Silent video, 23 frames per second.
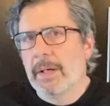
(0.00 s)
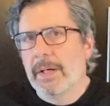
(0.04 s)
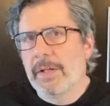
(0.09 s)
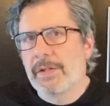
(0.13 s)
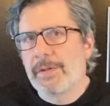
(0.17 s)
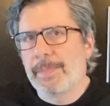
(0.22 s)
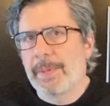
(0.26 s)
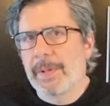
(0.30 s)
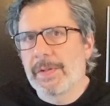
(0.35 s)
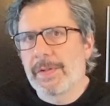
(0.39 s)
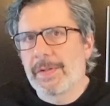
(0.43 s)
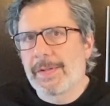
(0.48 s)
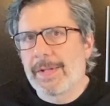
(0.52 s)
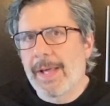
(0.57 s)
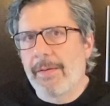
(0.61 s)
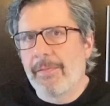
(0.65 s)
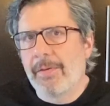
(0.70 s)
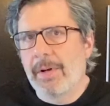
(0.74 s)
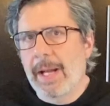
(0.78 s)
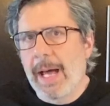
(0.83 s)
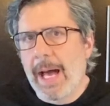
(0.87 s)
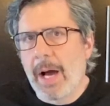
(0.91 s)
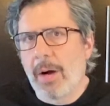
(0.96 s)
It's been
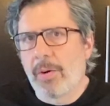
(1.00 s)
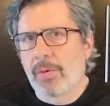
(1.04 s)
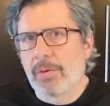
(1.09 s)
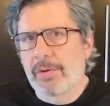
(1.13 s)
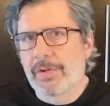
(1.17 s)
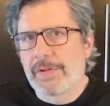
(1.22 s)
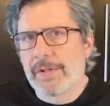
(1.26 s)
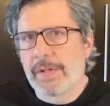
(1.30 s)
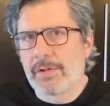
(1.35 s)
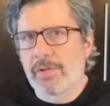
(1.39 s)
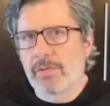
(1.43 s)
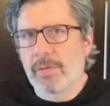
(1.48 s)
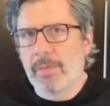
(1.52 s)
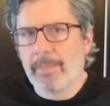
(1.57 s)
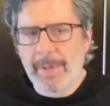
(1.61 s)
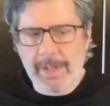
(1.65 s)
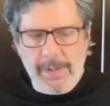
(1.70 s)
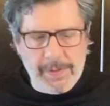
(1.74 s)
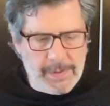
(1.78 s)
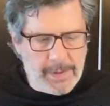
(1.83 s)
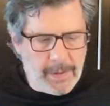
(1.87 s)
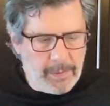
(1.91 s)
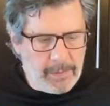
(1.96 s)
7 hours since we
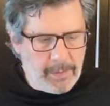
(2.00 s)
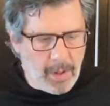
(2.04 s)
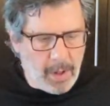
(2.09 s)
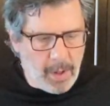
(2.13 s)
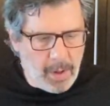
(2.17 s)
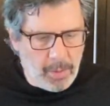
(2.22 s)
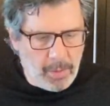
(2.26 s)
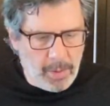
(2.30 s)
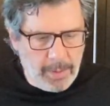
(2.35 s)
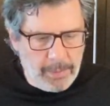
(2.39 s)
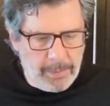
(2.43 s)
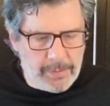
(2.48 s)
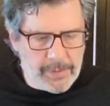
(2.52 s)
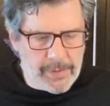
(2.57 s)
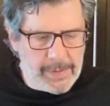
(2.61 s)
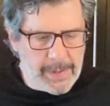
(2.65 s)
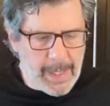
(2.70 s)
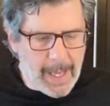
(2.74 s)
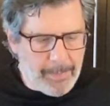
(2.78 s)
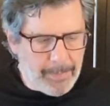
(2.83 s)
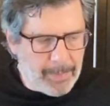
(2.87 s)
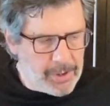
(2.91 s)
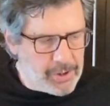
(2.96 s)
mixed the dough. There's
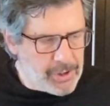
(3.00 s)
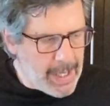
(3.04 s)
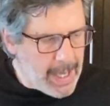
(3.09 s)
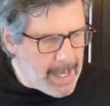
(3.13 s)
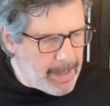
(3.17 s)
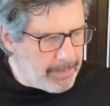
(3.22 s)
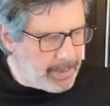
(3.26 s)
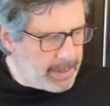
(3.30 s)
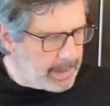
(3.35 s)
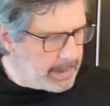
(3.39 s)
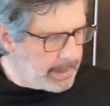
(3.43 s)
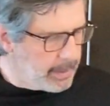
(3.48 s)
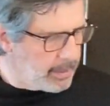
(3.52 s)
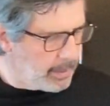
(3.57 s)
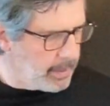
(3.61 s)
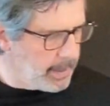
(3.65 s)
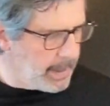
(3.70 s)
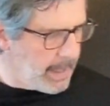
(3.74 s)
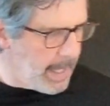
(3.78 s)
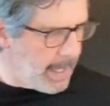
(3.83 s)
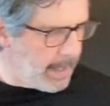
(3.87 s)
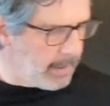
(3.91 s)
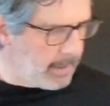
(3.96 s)
not much happening here
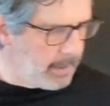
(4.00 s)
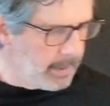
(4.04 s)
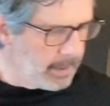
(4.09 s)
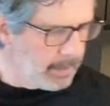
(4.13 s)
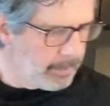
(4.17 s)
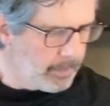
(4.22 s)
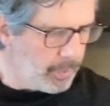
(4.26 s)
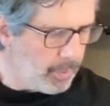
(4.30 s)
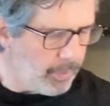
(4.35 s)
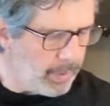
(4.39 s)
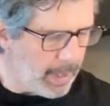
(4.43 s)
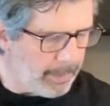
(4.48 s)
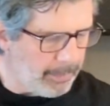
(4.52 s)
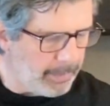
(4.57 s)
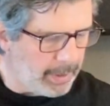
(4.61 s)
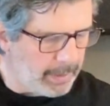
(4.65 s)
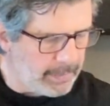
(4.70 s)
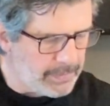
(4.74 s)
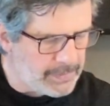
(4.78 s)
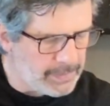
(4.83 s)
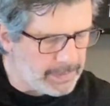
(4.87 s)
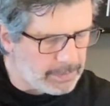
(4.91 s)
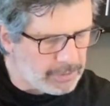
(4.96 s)
yet, but what I'm going
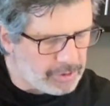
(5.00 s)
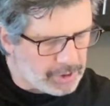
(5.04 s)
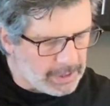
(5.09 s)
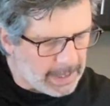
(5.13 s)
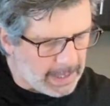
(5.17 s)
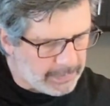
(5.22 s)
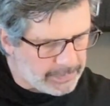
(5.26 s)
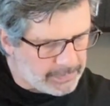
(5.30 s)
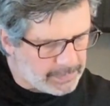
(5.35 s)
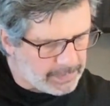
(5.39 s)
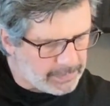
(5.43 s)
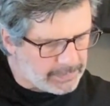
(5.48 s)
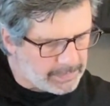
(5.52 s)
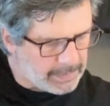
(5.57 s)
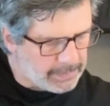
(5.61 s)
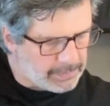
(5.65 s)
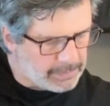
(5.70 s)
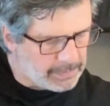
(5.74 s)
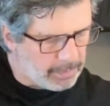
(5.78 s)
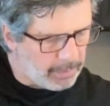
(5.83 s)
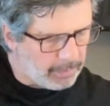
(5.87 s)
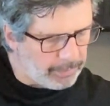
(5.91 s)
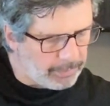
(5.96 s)
to suggest is
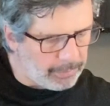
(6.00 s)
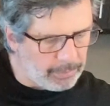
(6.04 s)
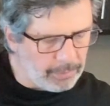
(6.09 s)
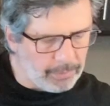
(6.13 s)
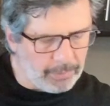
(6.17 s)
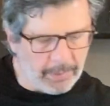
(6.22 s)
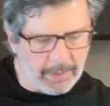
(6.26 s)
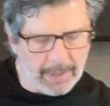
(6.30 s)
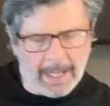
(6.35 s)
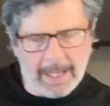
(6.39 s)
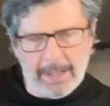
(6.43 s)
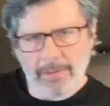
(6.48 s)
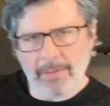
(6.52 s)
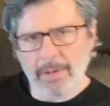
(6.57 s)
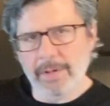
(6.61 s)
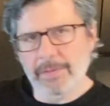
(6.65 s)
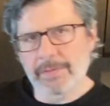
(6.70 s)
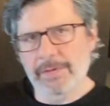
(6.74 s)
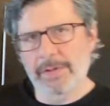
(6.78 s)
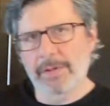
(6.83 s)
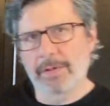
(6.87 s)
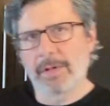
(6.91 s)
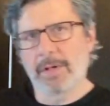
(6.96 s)
let's go through the 9
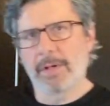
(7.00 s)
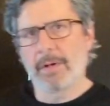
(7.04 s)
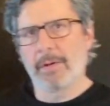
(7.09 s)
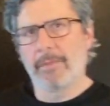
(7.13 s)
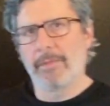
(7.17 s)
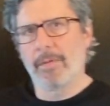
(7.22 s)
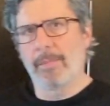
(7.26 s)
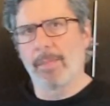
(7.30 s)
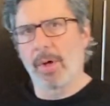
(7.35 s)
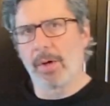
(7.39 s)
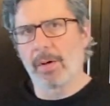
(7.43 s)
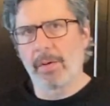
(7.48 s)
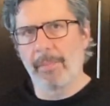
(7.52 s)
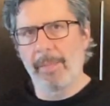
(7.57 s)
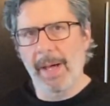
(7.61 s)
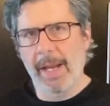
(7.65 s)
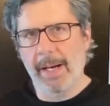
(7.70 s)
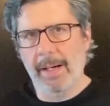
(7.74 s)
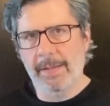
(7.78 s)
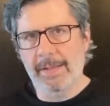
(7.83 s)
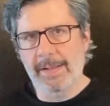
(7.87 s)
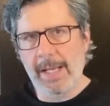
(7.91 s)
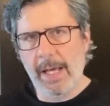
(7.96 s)
criteria of the
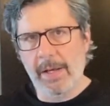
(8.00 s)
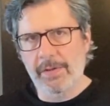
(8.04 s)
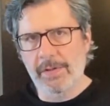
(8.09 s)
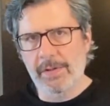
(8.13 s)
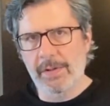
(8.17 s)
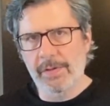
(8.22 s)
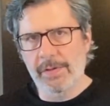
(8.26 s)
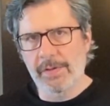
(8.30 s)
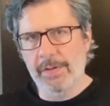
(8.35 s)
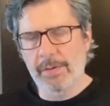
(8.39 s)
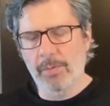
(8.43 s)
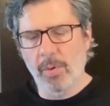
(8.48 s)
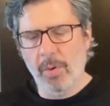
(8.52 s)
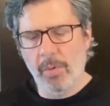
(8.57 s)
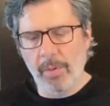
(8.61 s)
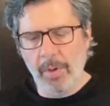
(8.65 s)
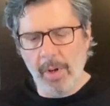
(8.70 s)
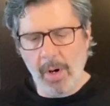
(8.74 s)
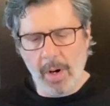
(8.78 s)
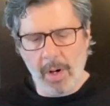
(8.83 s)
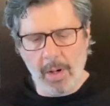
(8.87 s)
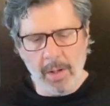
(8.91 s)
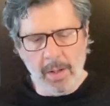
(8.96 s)
Bulk-O-Matic test and see where
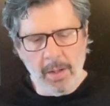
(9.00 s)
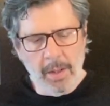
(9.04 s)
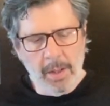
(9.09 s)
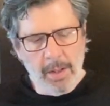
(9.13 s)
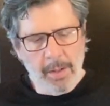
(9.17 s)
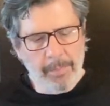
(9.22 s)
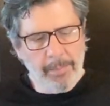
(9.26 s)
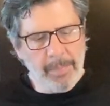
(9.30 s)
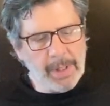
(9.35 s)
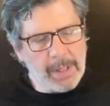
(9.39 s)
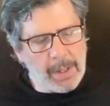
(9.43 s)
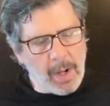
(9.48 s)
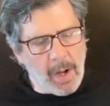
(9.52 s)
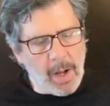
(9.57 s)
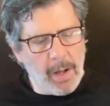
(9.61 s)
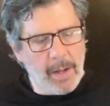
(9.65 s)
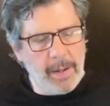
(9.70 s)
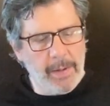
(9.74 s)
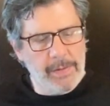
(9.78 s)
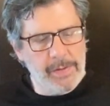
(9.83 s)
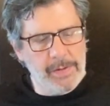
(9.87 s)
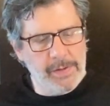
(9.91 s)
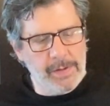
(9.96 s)
we are.
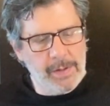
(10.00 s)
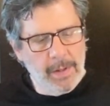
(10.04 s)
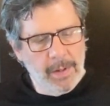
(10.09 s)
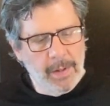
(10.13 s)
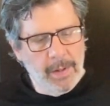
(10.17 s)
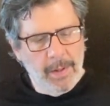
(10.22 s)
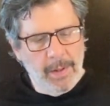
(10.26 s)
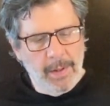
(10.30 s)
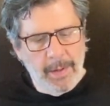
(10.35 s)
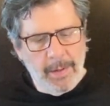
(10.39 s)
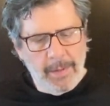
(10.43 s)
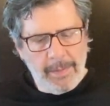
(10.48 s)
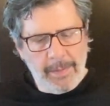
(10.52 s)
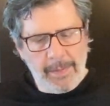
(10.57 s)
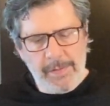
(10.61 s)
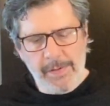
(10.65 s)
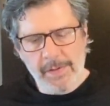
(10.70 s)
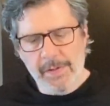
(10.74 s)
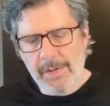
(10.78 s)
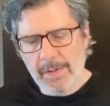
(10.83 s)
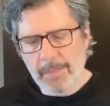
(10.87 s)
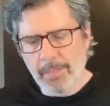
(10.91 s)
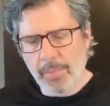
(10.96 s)
Because this
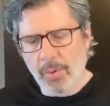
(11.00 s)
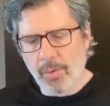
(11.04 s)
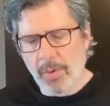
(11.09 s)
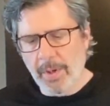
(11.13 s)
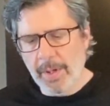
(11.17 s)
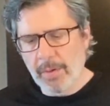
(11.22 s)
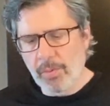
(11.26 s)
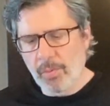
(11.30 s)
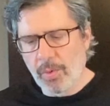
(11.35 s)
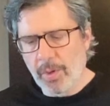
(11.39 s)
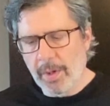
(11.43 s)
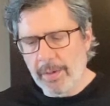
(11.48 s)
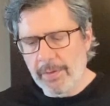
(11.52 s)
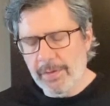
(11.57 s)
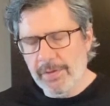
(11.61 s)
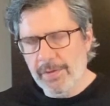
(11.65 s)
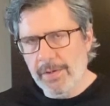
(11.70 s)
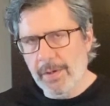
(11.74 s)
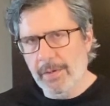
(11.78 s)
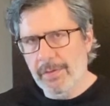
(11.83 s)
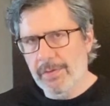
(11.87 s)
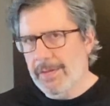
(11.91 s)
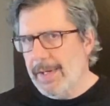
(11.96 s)
is the point where you
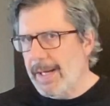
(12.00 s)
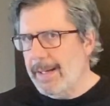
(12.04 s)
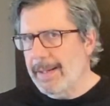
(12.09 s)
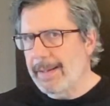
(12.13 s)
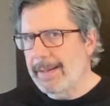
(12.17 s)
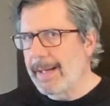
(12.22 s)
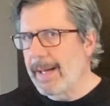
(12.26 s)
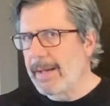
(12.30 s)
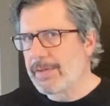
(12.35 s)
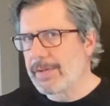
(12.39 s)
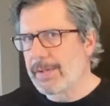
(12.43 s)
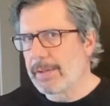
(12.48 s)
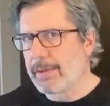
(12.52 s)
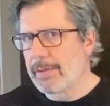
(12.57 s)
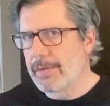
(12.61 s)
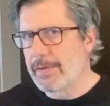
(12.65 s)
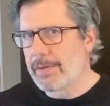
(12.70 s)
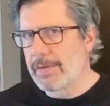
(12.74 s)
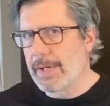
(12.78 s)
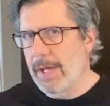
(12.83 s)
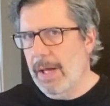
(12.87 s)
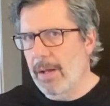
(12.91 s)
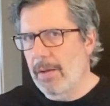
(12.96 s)
start second-guessing
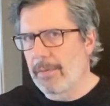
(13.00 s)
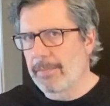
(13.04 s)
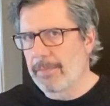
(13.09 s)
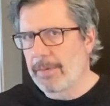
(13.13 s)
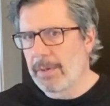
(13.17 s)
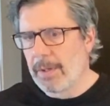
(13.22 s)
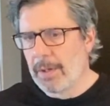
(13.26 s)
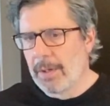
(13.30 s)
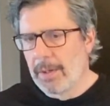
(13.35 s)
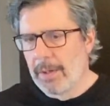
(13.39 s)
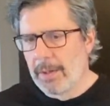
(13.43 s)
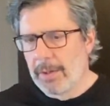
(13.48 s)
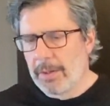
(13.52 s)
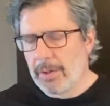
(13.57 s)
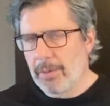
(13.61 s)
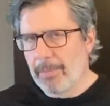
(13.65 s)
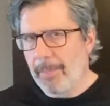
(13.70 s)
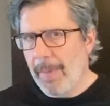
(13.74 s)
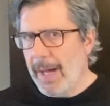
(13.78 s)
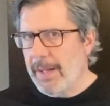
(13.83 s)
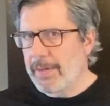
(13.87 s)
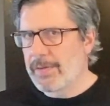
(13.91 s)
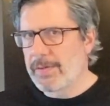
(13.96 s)
yourself. Your
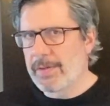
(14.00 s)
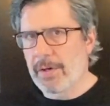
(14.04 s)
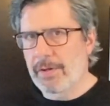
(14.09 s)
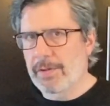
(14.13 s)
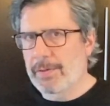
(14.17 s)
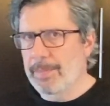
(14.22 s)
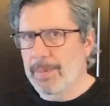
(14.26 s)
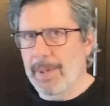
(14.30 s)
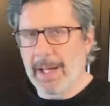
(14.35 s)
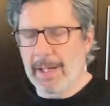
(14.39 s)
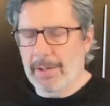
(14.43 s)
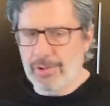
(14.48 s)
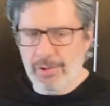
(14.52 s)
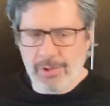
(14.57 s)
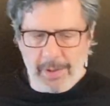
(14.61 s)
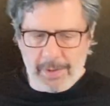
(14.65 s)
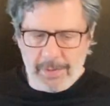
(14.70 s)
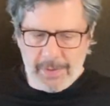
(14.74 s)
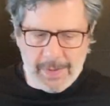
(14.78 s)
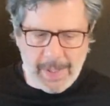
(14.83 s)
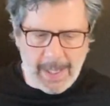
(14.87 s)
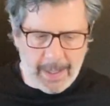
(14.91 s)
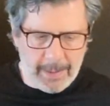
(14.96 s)
mind starts playing
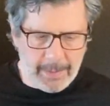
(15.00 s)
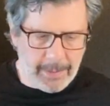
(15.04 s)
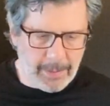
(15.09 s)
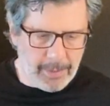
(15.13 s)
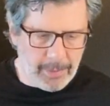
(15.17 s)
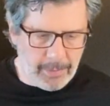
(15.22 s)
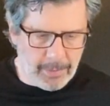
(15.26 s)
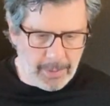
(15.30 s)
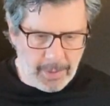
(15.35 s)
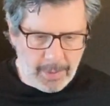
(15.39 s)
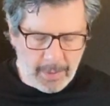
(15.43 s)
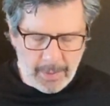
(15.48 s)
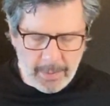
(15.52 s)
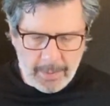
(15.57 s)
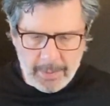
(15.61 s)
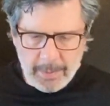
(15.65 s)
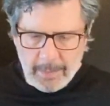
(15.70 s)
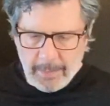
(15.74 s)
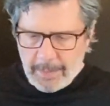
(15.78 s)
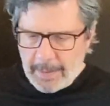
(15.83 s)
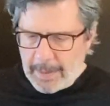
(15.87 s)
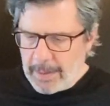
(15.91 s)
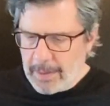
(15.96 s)
tricks on you.
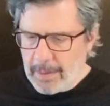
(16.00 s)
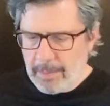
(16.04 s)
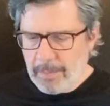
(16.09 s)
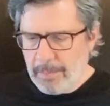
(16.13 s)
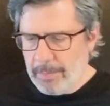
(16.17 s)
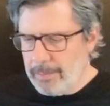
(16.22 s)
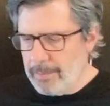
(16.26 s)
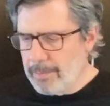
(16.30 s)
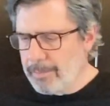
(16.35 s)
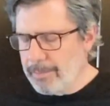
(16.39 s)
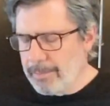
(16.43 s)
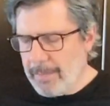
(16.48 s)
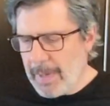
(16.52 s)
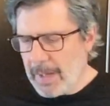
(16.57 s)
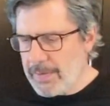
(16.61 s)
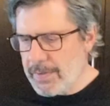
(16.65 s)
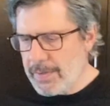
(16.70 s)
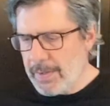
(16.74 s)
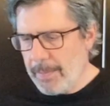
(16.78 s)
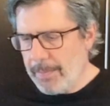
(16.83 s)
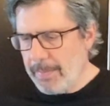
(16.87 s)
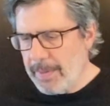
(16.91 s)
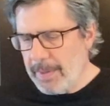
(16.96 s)
You think you
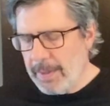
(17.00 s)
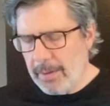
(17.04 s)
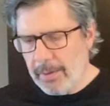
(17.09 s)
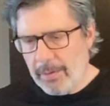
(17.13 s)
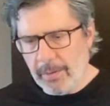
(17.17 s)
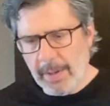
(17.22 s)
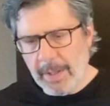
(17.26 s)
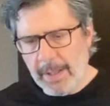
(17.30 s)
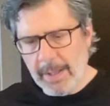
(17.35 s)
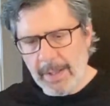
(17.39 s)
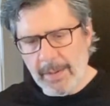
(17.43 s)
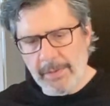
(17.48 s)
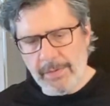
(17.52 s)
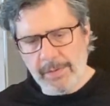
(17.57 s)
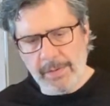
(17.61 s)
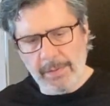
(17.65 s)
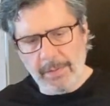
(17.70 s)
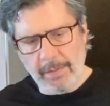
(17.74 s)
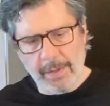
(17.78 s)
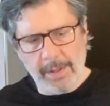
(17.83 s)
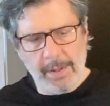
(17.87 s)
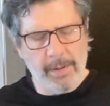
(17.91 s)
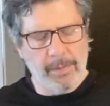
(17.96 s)
messed up the ingredients.
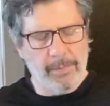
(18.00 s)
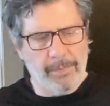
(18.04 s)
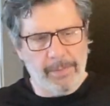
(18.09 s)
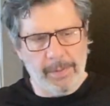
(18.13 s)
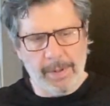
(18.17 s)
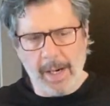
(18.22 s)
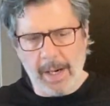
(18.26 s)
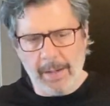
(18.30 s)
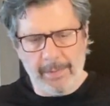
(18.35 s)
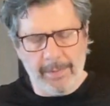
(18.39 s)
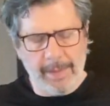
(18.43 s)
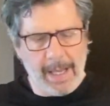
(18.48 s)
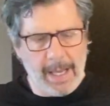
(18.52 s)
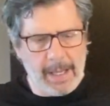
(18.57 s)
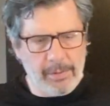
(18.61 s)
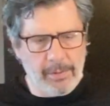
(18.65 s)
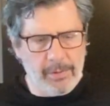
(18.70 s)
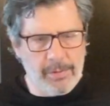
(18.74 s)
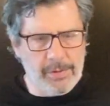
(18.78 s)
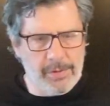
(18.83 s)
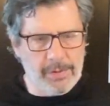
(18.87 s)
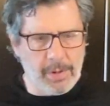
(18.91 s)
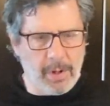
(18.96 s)
You think you forgot to add
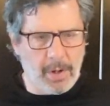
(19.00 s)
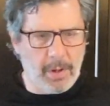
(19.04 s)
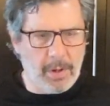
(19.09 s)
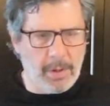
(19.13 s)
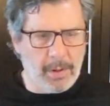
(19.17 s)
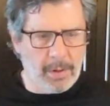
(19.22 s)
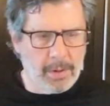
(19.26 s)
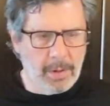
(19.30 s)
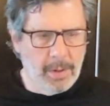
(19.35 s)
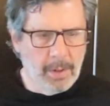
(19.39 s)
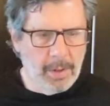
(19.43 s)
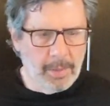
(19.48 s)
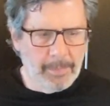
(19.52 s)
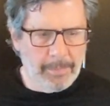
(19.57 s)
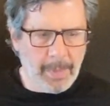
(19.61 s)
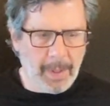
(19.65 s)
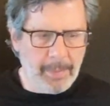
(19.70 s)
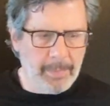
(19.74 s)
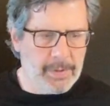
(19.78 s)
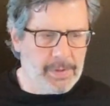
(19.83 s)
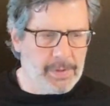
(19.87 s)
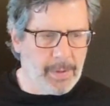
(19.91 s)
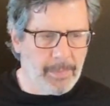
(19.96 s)
your starter.
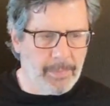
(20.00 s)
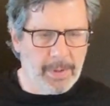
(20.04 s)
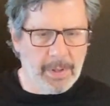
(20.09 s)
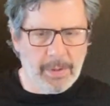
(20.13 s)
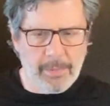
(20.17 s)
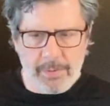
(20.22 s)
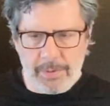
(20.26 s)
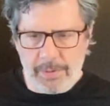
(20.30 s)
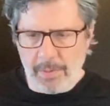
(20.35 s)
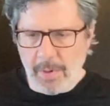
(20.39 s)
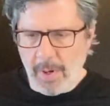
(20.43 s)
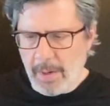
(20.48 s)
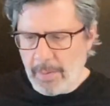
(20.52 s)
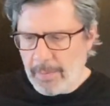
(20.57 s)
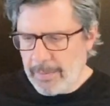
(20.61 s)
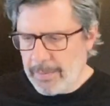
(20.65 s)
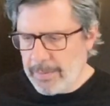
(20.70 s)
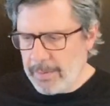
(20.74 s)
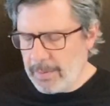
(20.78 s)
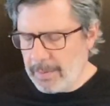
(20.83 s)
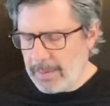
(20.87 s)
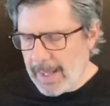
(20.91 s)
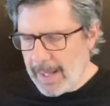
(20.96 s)
Maybe something was wrong
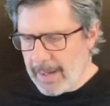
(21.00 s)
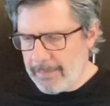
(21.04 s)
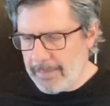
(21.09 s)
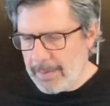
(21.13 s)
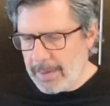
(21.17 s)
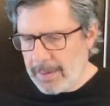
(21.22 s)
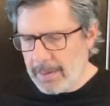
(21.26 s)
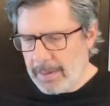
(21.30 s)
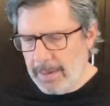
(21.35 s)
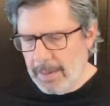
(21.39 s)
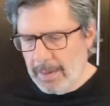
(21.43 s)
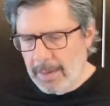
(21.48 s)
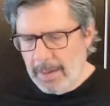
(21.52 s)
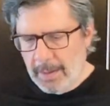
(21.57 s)
with your leaven.